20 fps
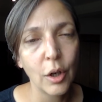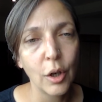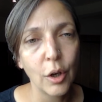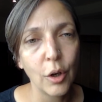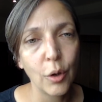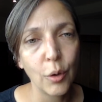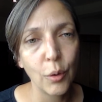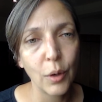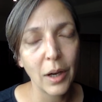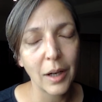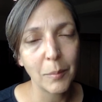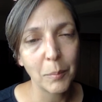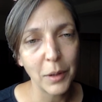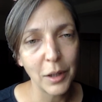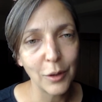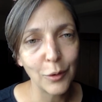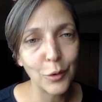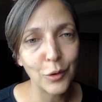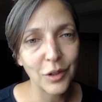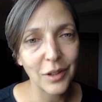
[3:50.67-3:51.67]
who can be
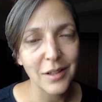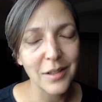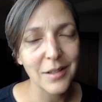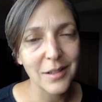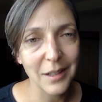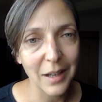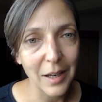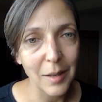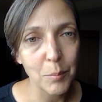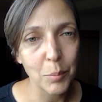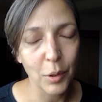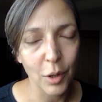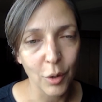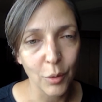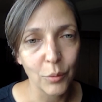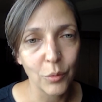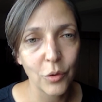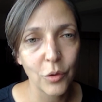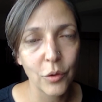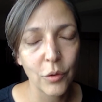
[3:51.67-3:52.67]
used as
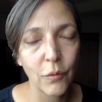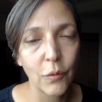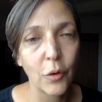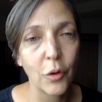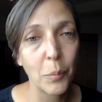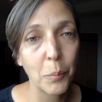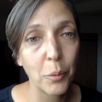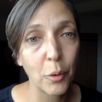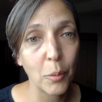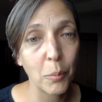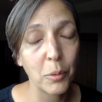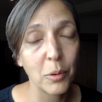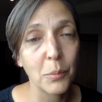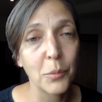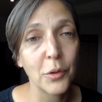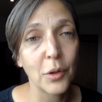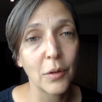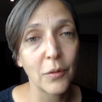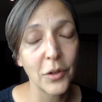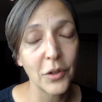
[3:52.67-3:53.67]
scapegoats for the
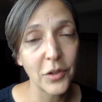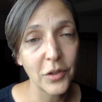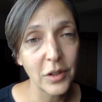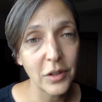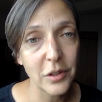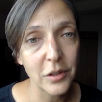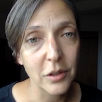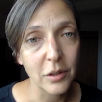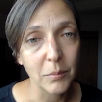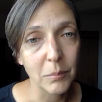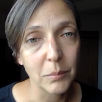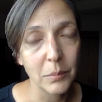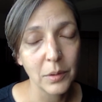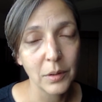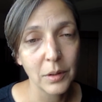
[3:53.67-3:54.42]
problems of the system.